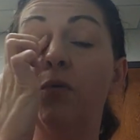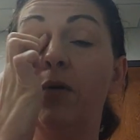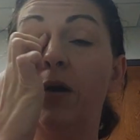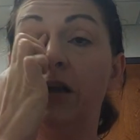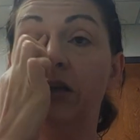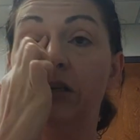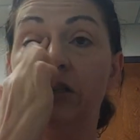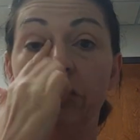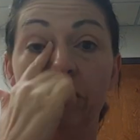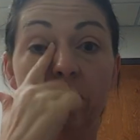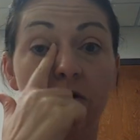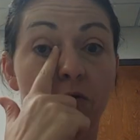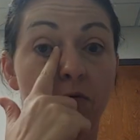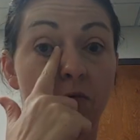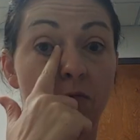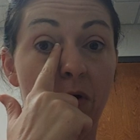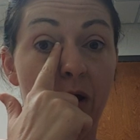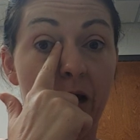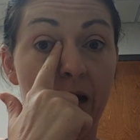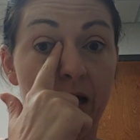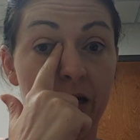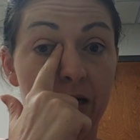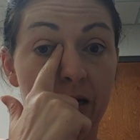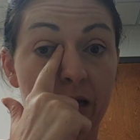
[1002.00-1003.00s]
pressure
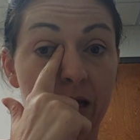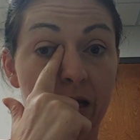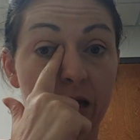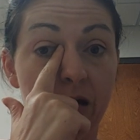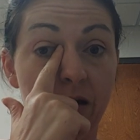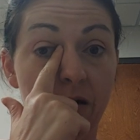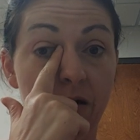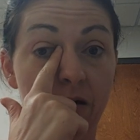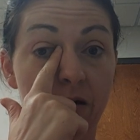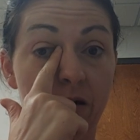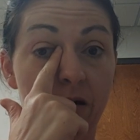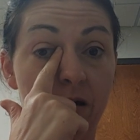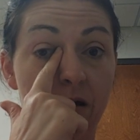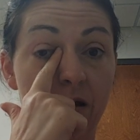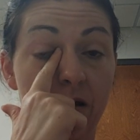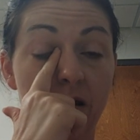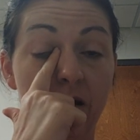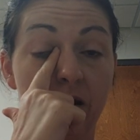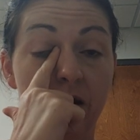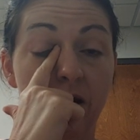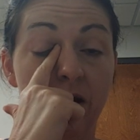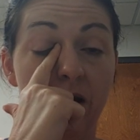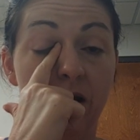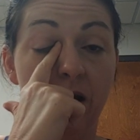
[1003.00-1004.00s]
right here
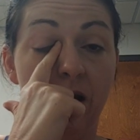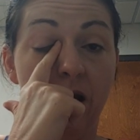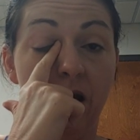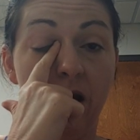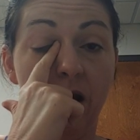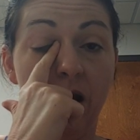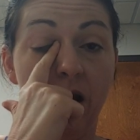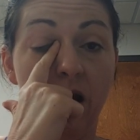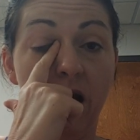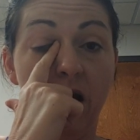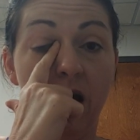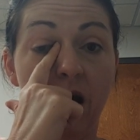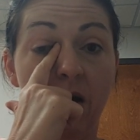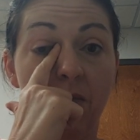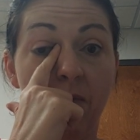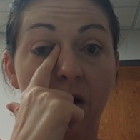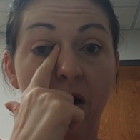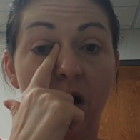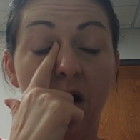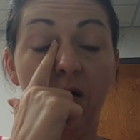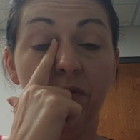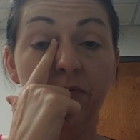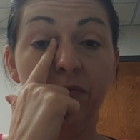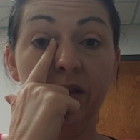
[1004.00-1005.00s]

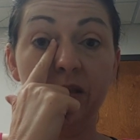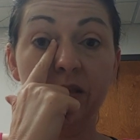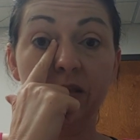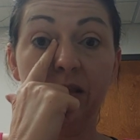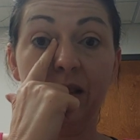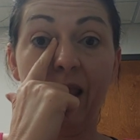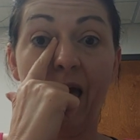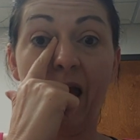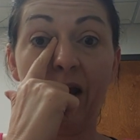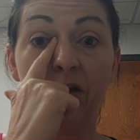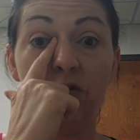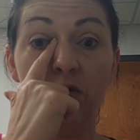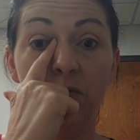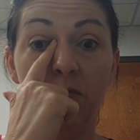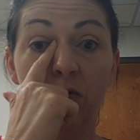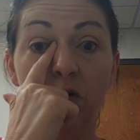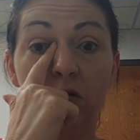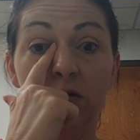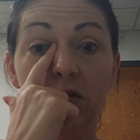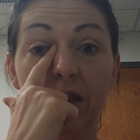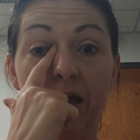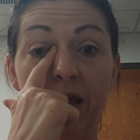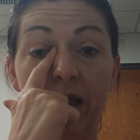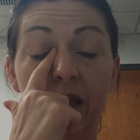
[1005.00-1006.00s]
on this
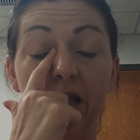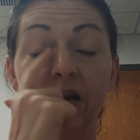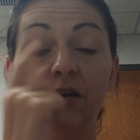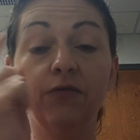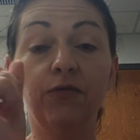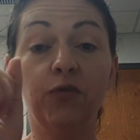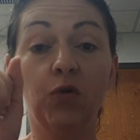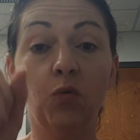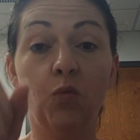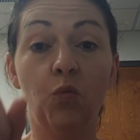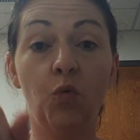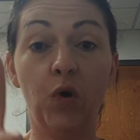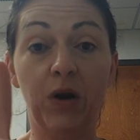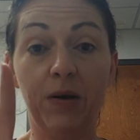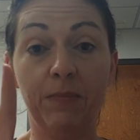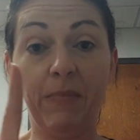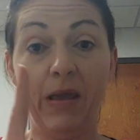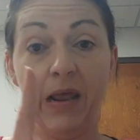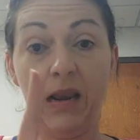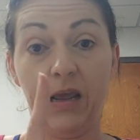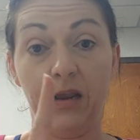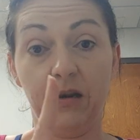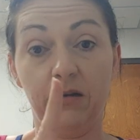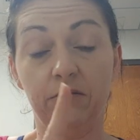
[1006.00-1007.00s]
lacrimal gland for
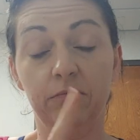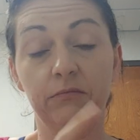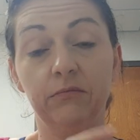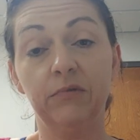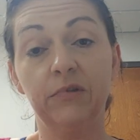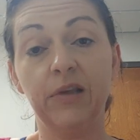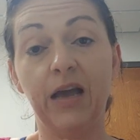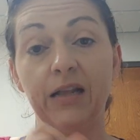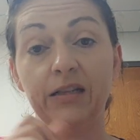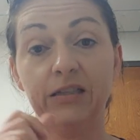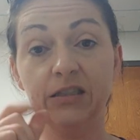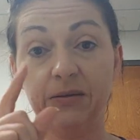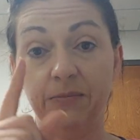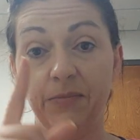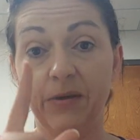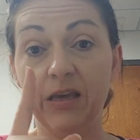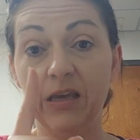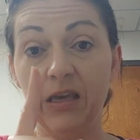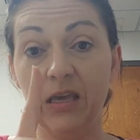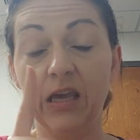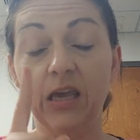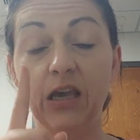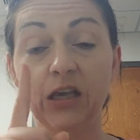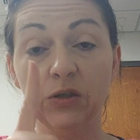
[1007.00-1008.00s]
1 minute. That's the
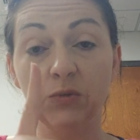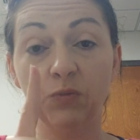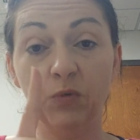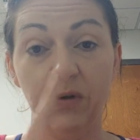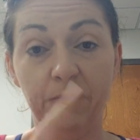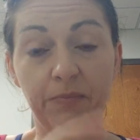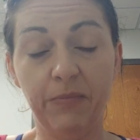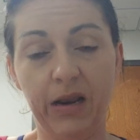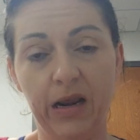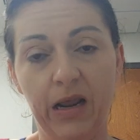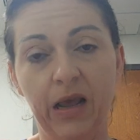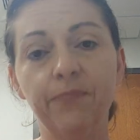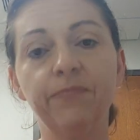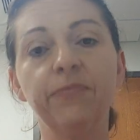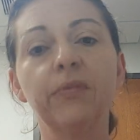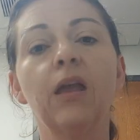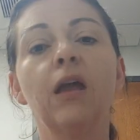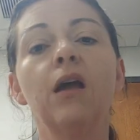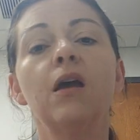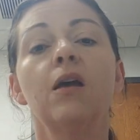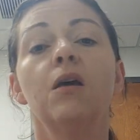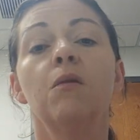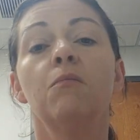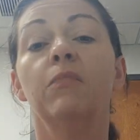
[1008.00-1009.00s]
big key, is 1 minute,
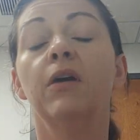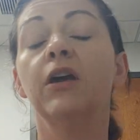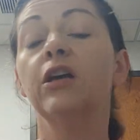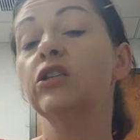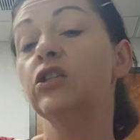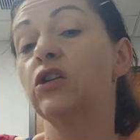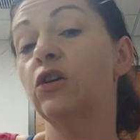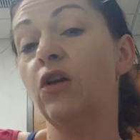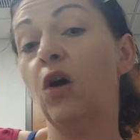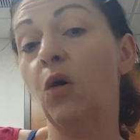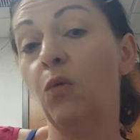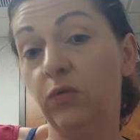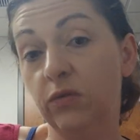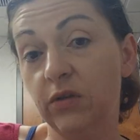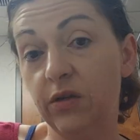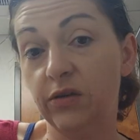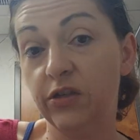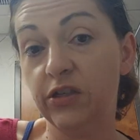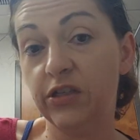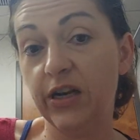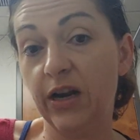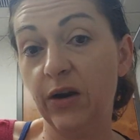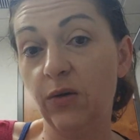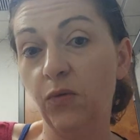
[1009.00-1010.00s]
because you don't want
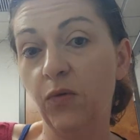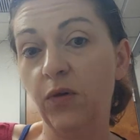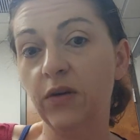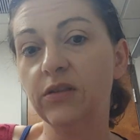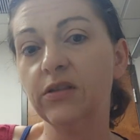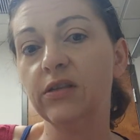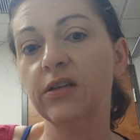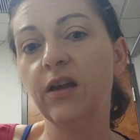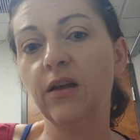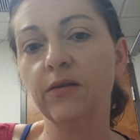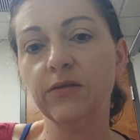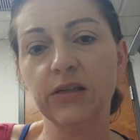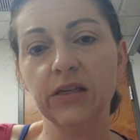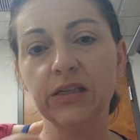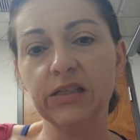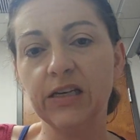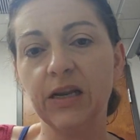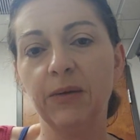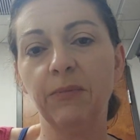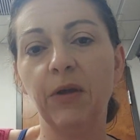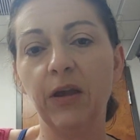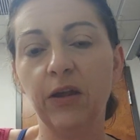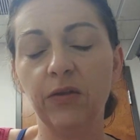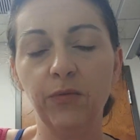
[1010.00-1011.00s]
those steroids to go
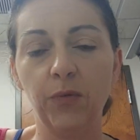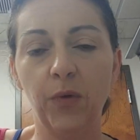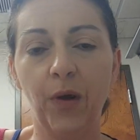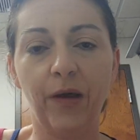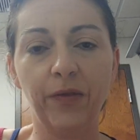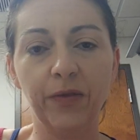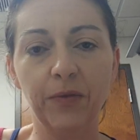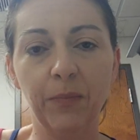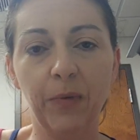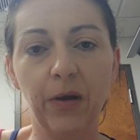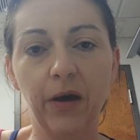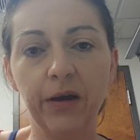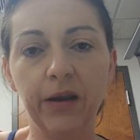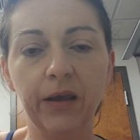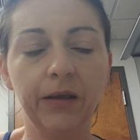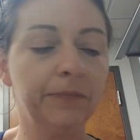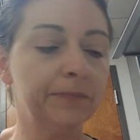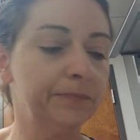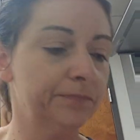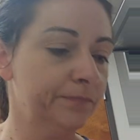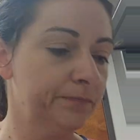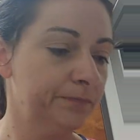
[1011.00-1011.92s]
systemic throughout the body.